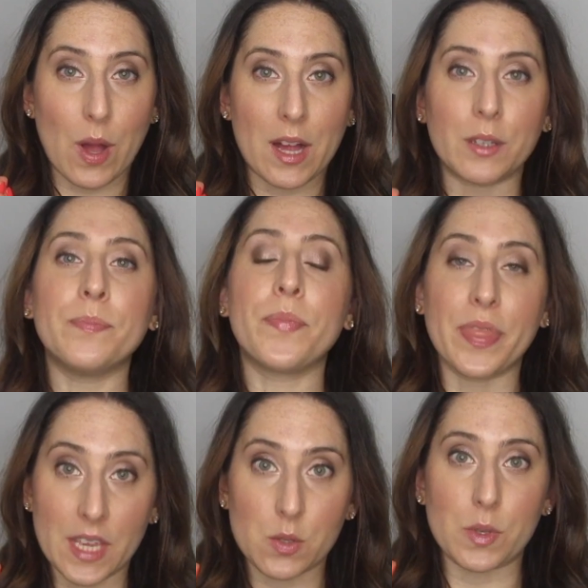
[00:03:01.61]
well,
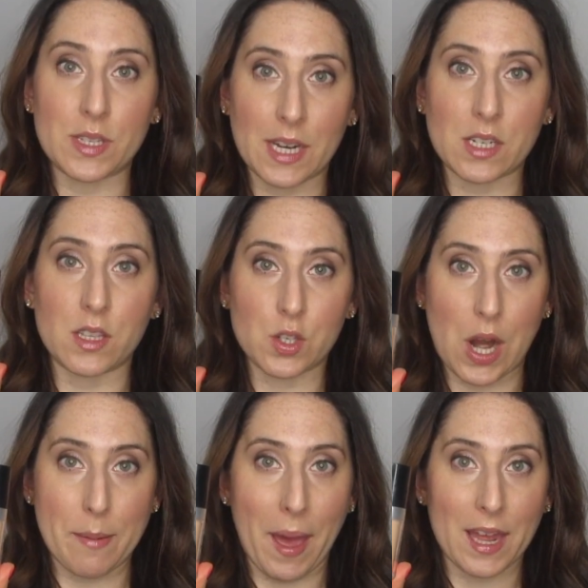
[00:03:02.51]
this will stick to the
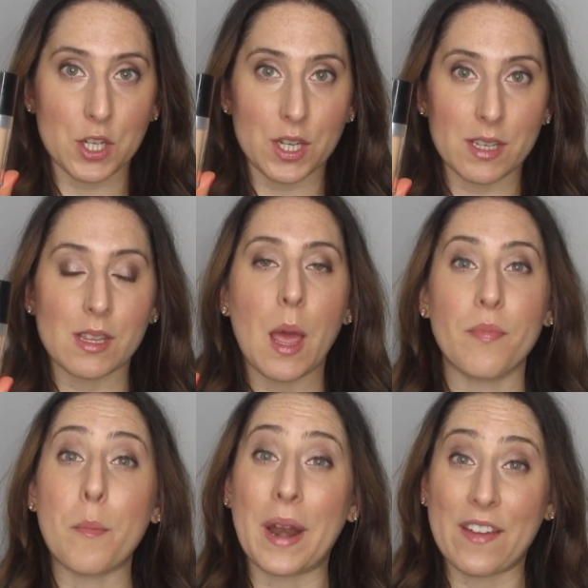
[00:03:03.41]
dry patches.
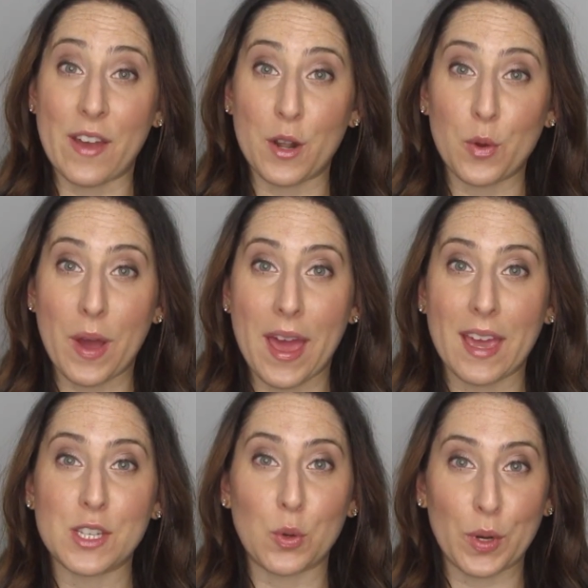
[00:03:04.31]
But I found a
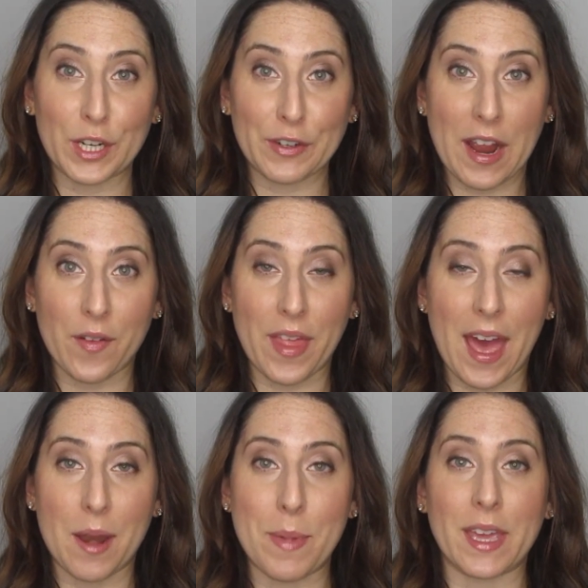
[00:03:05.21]
way to work around
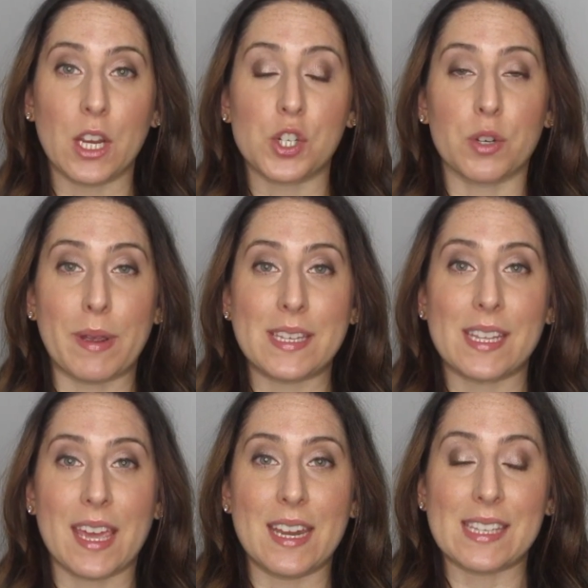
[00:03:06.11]
that, making sure my
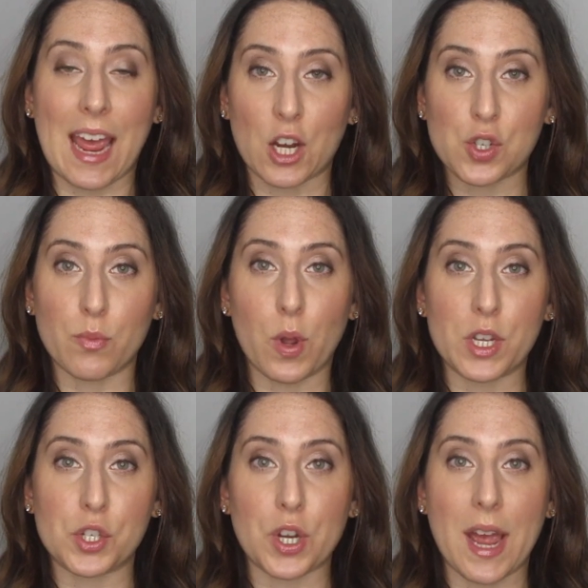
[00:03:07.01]
skin is extra
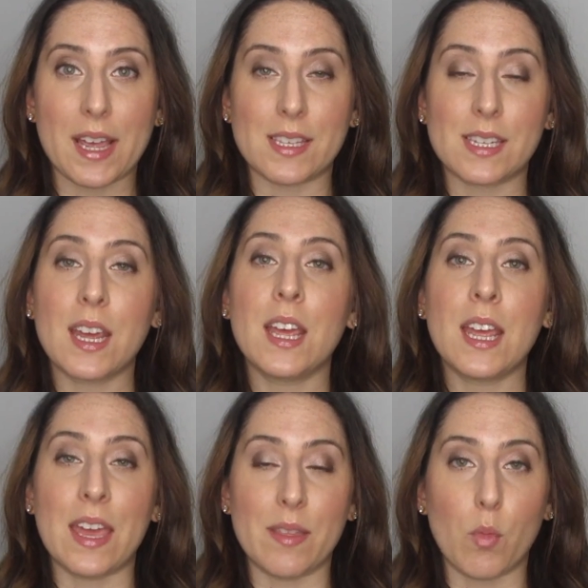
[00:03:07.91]
moisturized
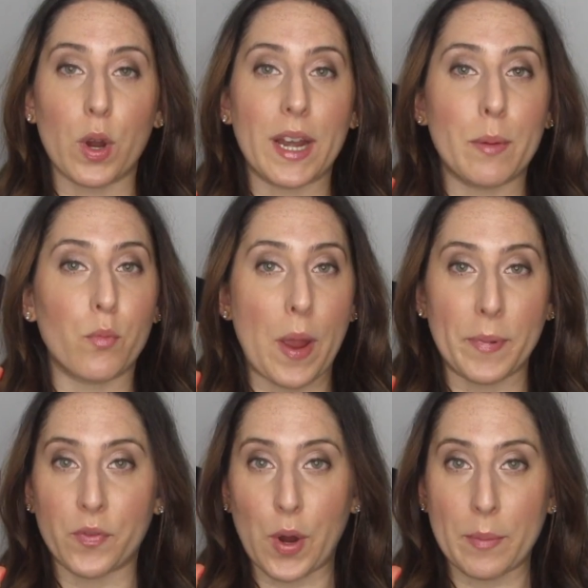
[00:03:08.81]
in the morning right
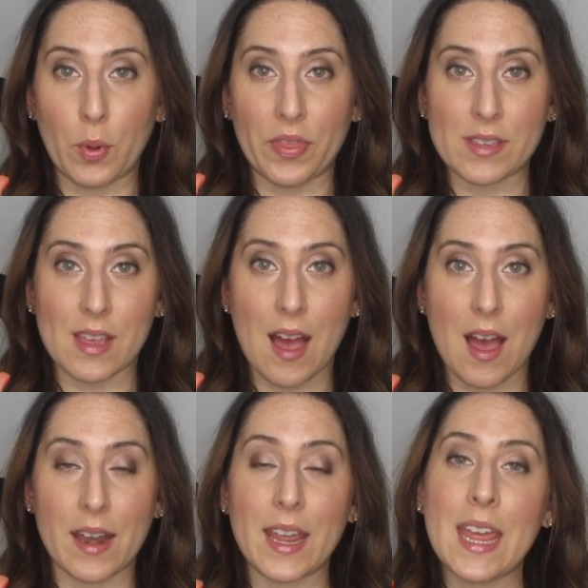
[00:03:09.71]
before I put this
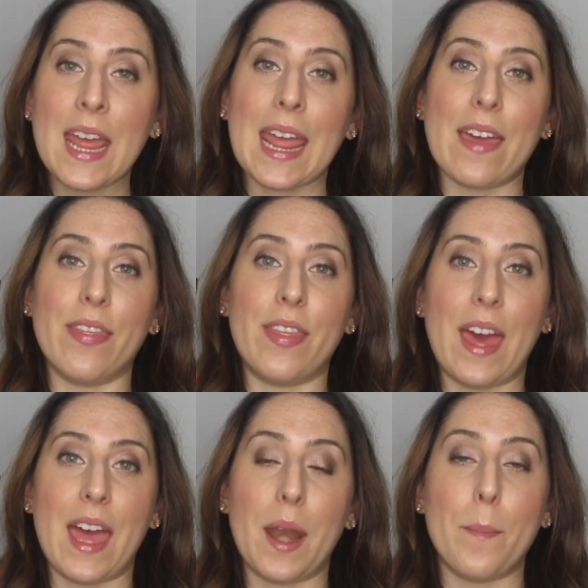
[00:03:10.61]
on, and
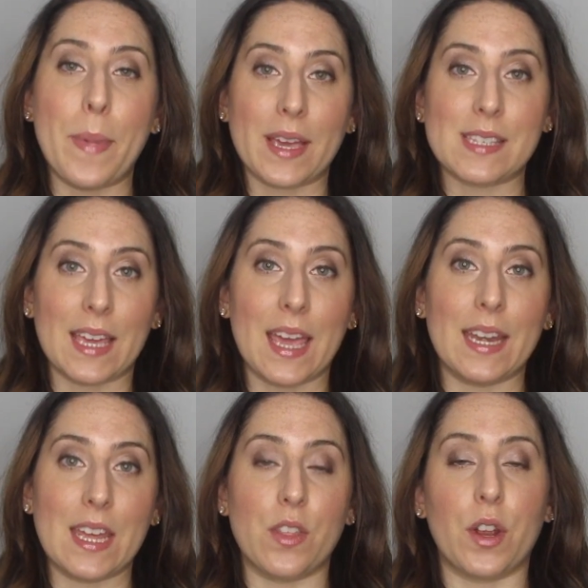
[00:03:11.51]
then mixing in
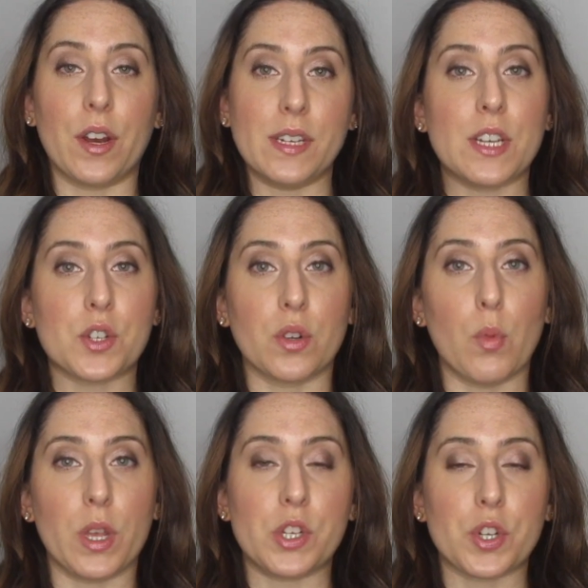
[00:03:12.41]
either an additional
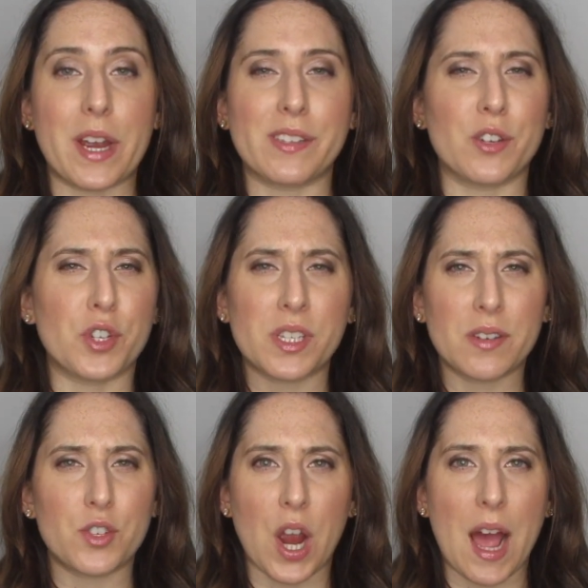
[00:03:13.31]
moisturizer, just a
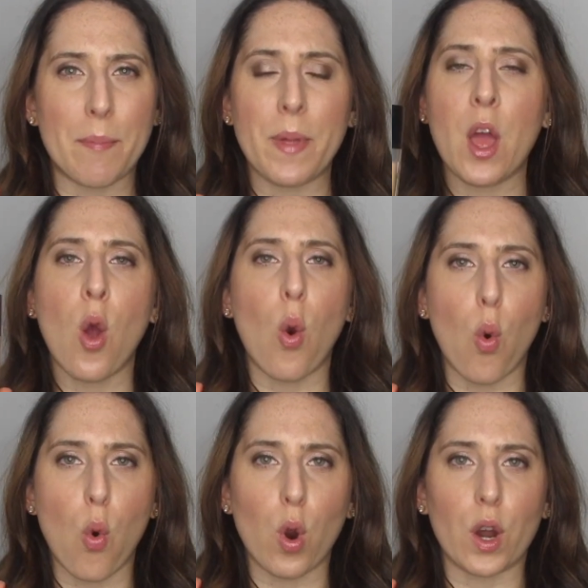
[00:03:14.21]
drop,
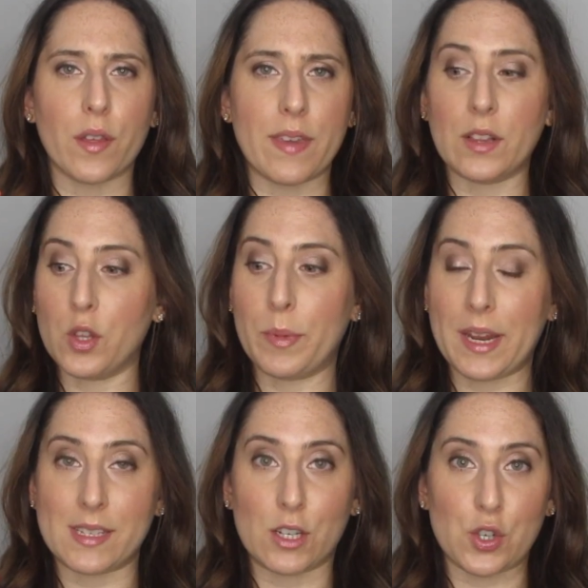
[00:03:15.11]
or the
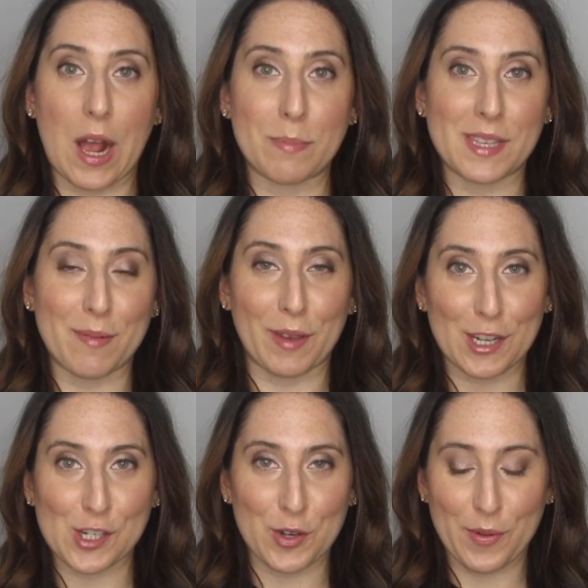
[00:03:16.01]
illuminating drops that I'm going to
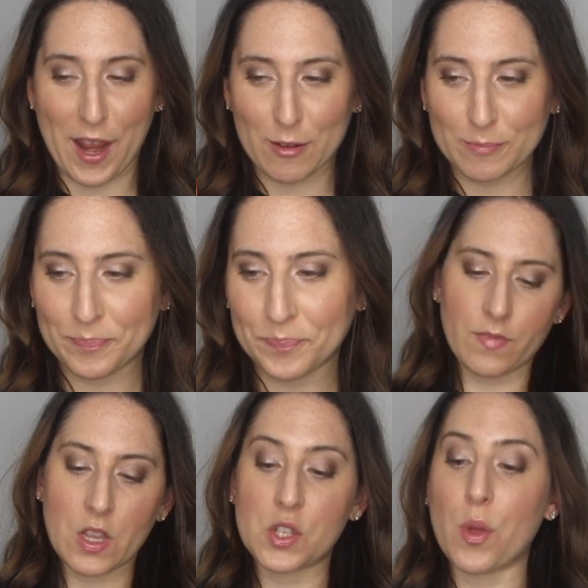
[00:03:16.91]
show you now.
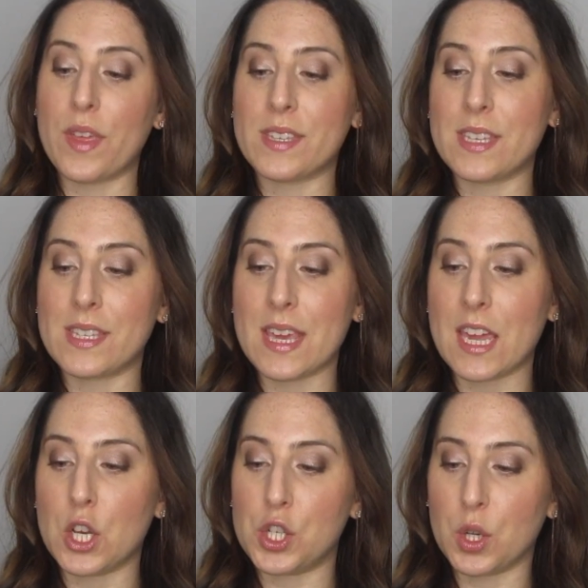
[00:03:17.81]
So this is
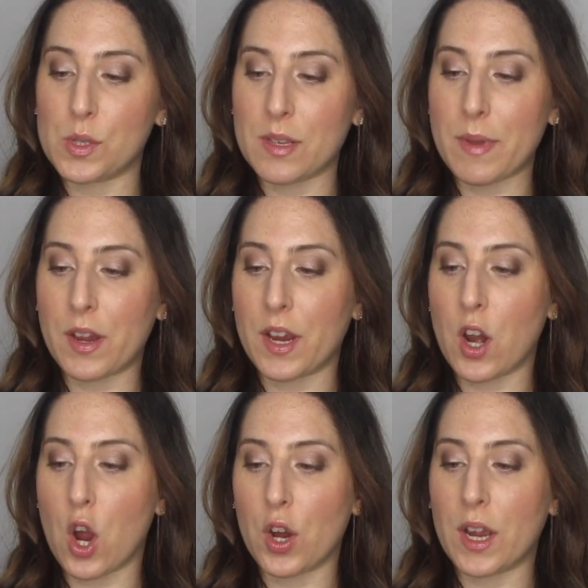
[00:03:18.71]
the Josie Maran
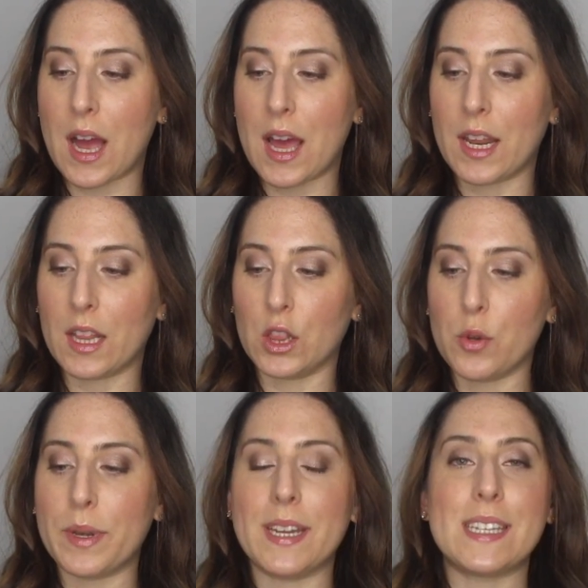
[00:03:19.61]
Argan
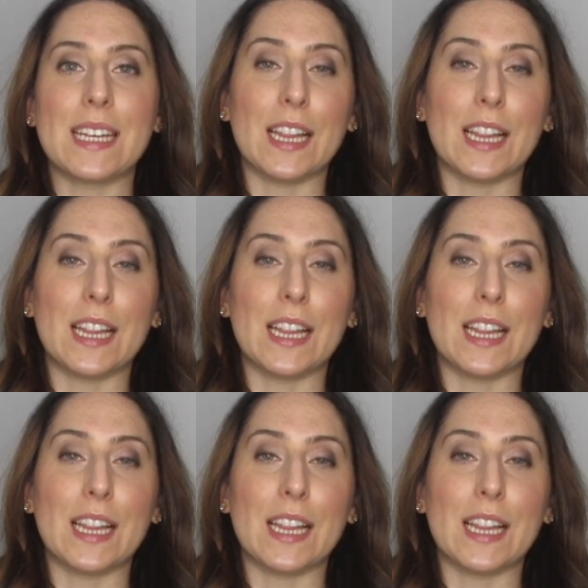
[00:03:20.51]
Illuminant